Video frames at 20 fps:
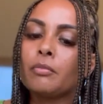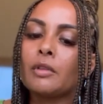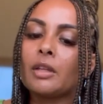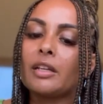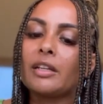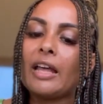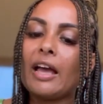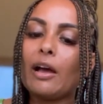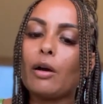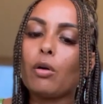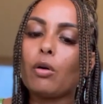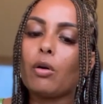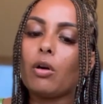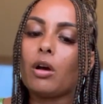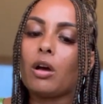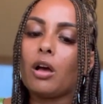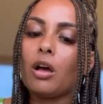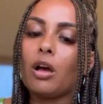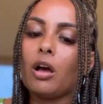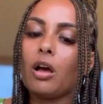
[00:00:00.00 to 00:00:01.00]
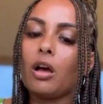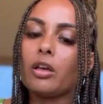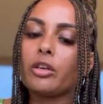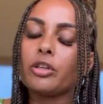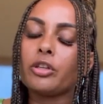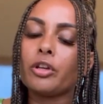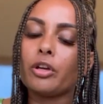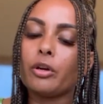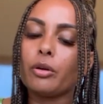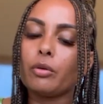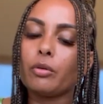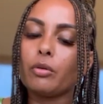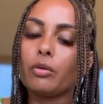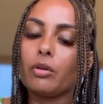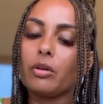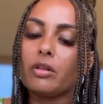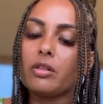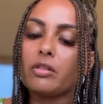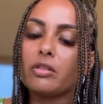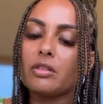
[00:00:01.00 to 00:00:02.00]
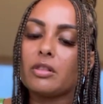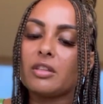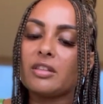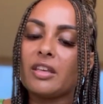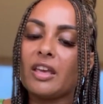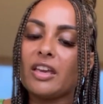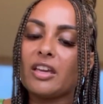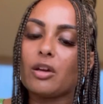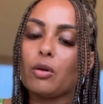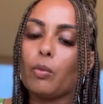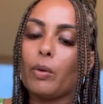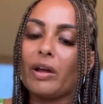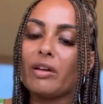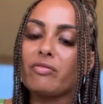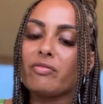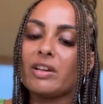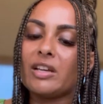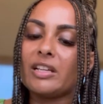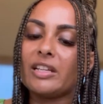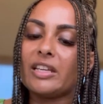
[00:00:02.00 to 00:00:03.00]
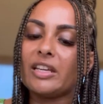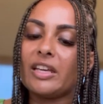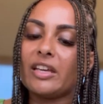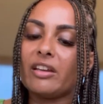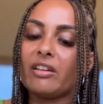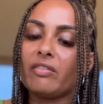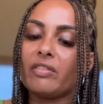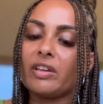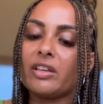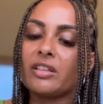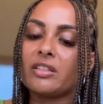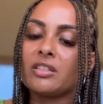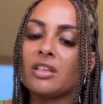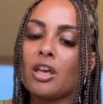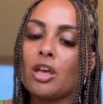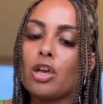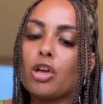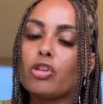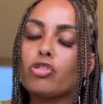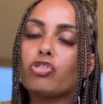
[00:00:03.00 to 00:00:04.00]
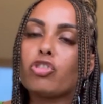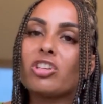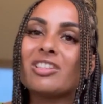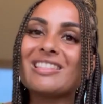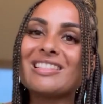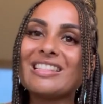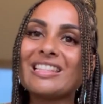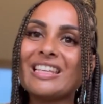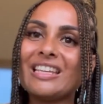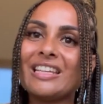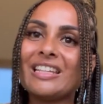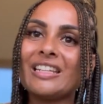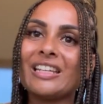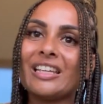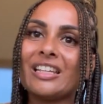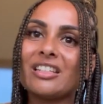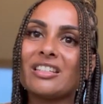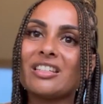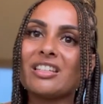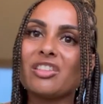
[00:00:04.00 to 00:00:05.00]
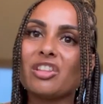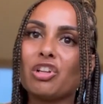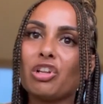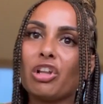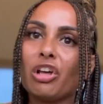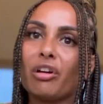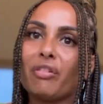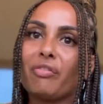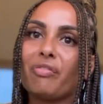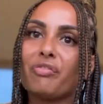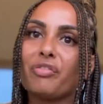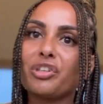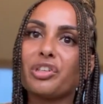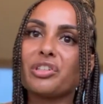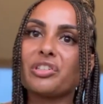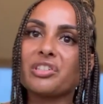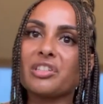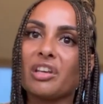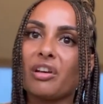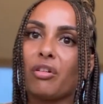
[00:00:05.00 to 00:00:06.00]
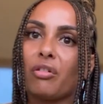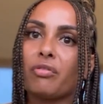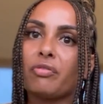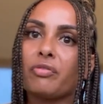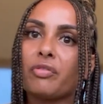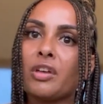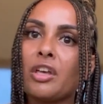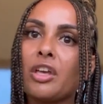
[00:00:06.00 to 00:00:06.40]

Now, you know, the takeaway really here is just lean into the love for yourself,